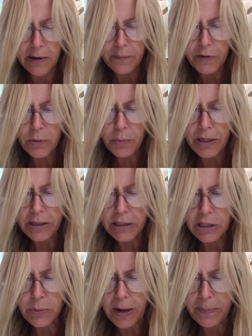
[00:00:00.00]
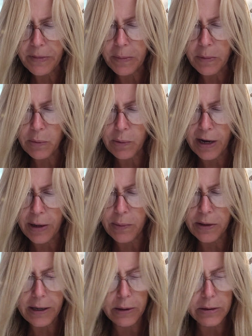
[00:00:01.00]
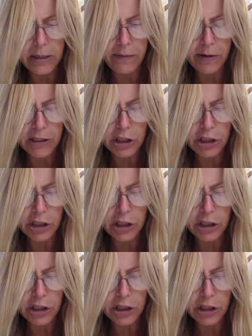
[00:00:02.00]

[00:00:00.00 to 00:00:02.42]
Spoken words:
The wind swept them away without leaving a